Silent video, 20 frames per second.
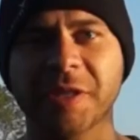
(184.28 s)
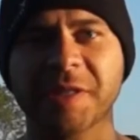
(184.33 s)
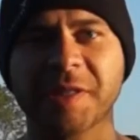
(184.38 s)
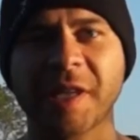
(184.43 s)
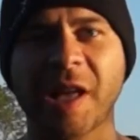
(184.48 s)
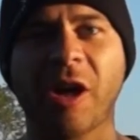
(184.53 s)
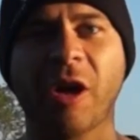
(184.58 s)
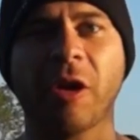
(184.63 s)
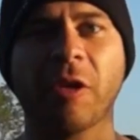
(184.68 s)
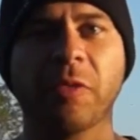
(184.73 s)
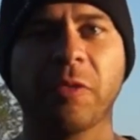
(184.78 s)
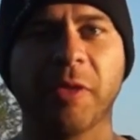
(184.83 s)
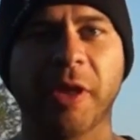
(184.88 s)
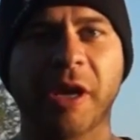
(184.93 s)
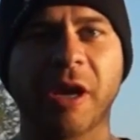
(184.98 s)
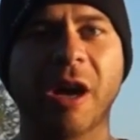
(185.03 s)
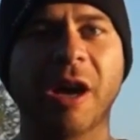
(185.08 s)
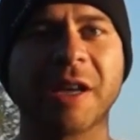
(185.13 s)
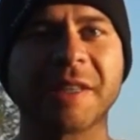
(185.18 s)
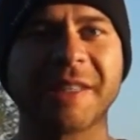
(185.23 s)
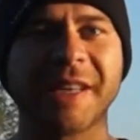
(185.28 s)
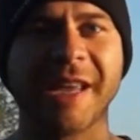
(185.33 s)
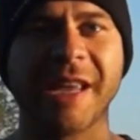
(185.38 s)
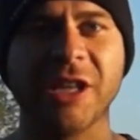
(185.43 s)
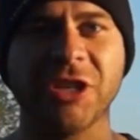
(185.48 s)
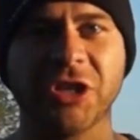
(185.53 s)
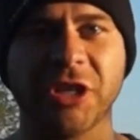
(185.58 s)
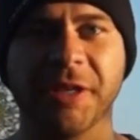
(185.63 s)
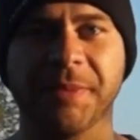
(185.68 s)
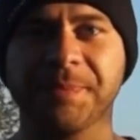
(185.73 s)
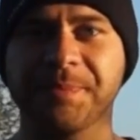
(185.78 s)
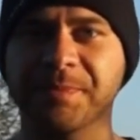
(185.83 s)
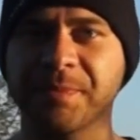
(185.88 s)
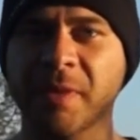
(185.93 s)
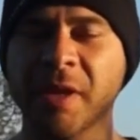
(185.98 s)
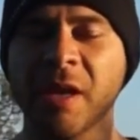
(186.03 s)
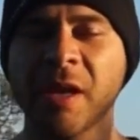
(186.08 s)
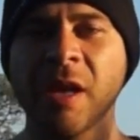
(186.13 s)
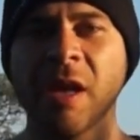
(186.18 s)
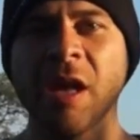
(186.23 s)
the cell that cause aging.
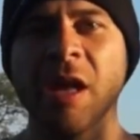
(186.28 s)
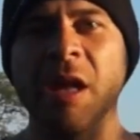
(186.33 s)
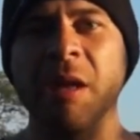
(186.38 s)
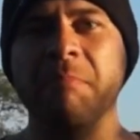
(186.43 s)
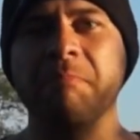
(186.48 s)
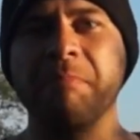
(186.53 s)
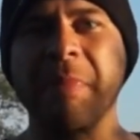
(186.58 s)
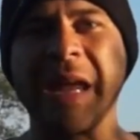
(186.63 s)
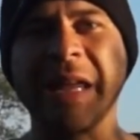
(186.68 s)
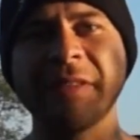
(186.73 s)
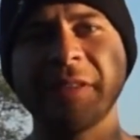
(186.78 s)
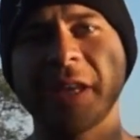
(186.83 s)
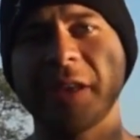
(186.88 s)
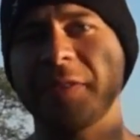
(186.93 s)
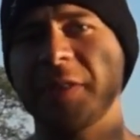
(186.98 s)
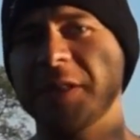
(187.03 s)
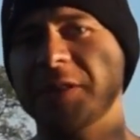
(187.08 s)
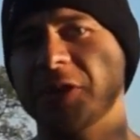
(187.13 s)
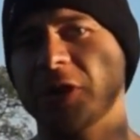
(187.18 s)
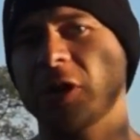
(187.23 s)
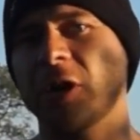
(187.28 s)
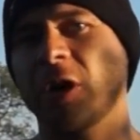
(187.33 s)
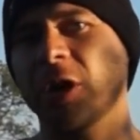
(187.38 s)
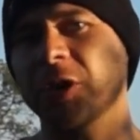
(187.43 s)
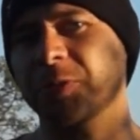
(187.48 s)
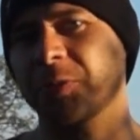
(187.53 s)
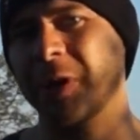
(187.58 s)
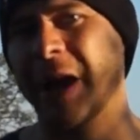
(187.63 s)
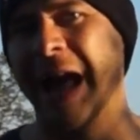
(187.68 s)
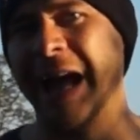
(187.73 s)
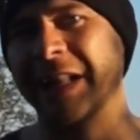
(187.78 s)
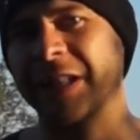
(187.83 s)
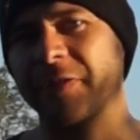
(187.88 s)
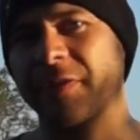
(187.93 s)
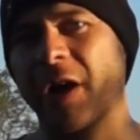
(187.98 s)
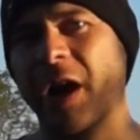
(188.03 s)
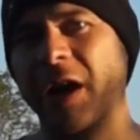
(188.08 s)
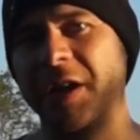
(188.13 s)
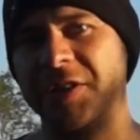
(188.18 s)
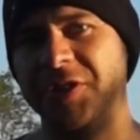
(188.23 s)
Mainly, these are called
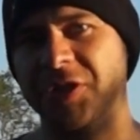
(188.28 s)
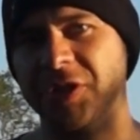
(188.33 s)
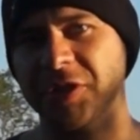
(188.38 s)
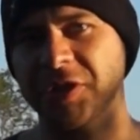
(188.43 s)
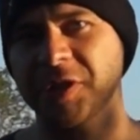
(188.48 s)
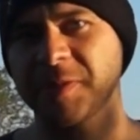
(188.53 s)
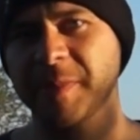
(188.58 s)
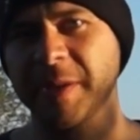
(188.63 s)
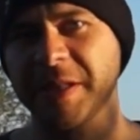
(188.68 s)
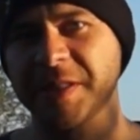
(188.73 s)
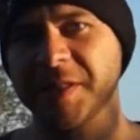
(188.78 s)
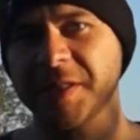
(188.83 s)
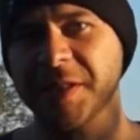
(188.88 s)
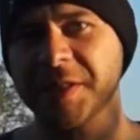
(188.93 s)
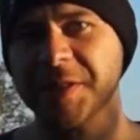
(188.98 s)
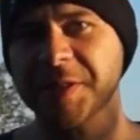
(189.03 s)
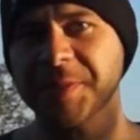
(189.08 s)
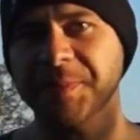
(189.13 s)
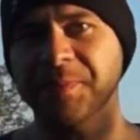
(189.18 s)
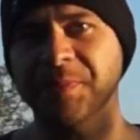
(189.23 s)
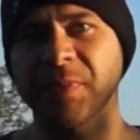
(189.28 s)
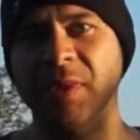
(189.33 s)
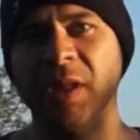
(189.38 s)
reactive oxygen species.